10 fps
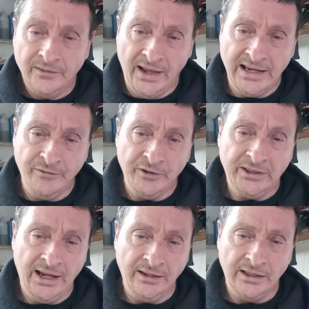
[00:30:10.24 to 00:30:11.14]
thank you for
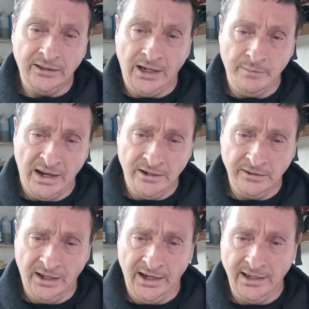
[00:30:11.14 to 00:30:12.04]
taking the time out of your
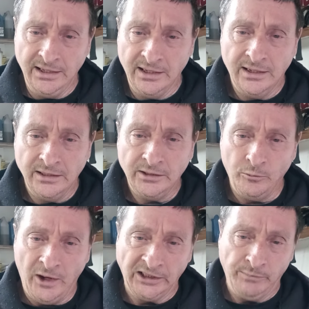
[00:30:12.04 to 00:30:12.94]
day to
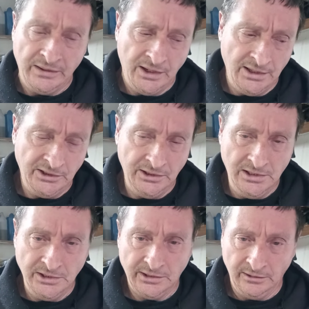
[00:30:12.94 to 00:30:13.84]
watch my
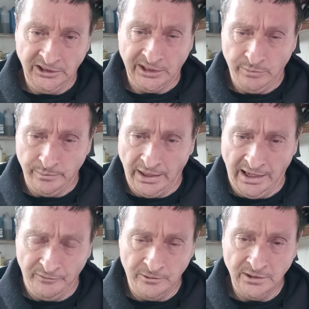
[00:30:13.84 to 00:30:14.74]
nonsense, to listen to me
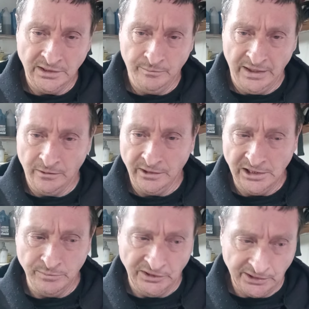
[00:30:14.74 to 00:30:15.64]
babble, and to make all
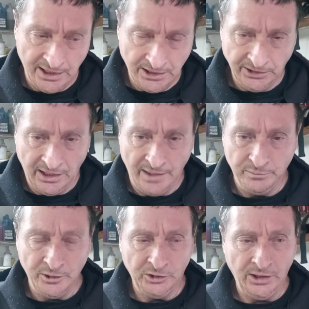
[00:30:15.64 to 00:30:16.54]
these mistakes. I
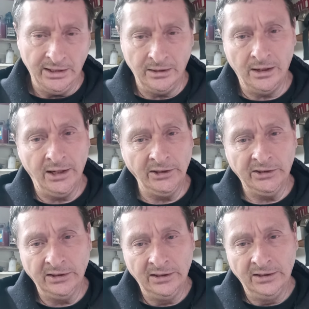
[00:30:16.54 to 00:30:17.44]
appreciate it,
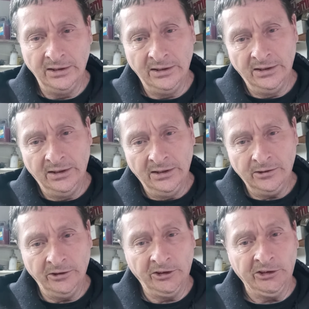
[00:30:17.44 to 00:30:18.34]
guys.
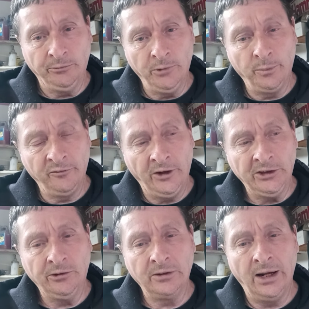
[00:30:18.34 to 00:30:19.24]
Because there's some real
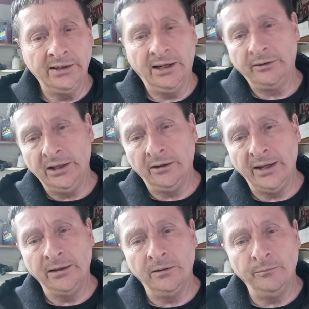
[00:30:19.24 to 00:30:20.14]
professional guys out there.
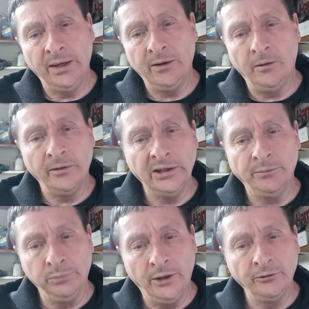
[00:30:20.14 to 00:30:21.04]
They don't make all these
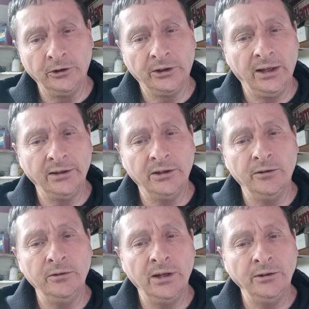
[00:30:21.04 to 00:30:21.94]
blunders that I
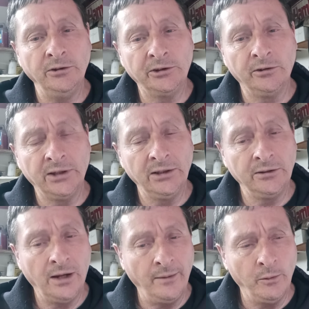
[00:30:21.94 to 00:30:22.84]
do, and you still take the
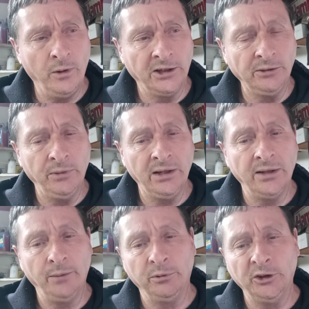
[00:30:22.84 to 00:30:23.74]
time to watch me,
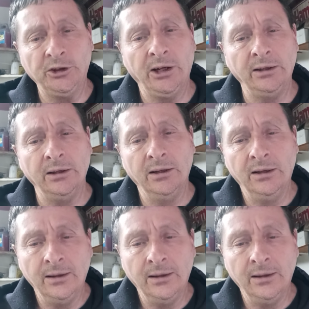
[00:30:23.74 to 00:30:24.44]
and I appreciate it.